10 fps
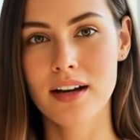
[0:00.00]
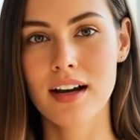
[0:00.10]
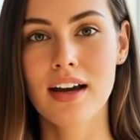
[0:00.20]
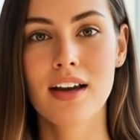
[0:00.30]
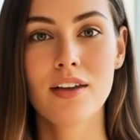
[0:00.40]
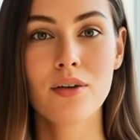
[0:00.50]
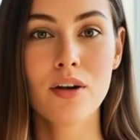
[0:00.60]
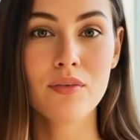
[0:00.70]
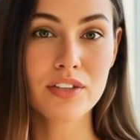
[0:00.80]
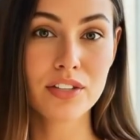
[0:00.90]
No,
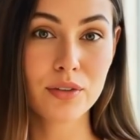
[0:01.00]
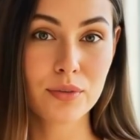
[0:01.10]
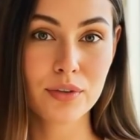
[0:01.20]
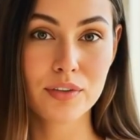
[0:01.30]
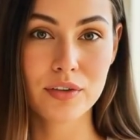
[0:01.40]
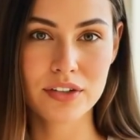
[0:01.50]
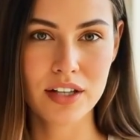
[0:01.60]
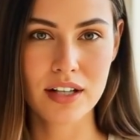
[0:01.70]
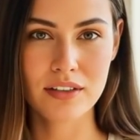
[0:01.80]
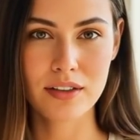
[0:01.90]
I said
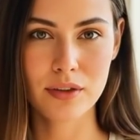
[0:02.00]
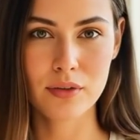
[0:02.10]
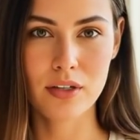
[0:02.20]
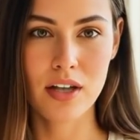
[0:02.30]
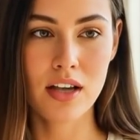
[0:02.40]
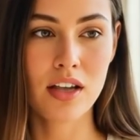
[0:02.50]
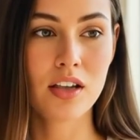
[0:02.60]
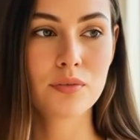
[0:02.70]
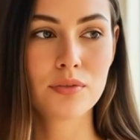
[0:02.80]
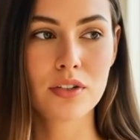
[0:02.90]
calmly. This is
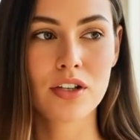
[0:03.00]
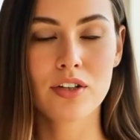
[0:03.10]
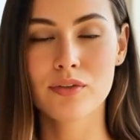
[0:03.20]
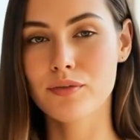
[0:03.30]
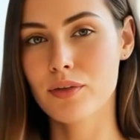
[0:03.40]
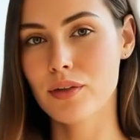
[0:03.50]
accountability.